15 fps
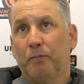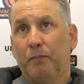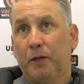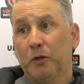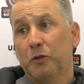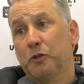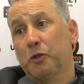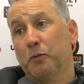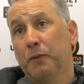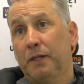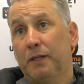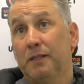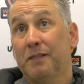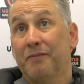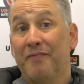because some of
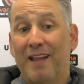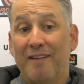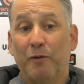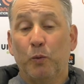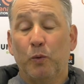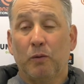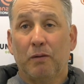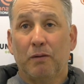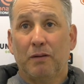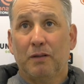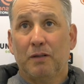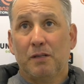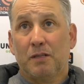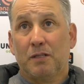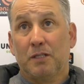these have never won.
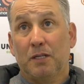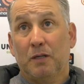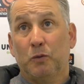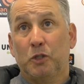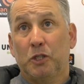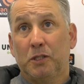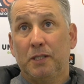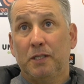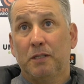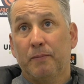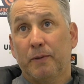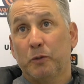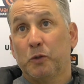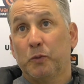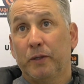So to teach them
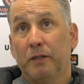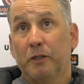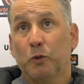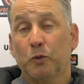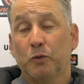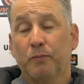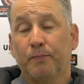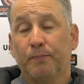how to win is good.